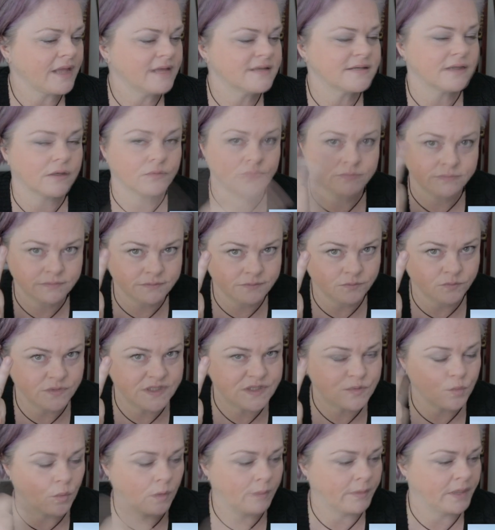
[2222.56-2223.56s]
So
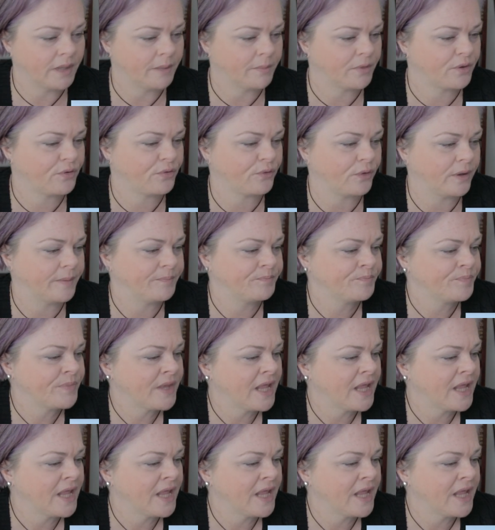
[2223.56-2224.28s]
this is woman number 3.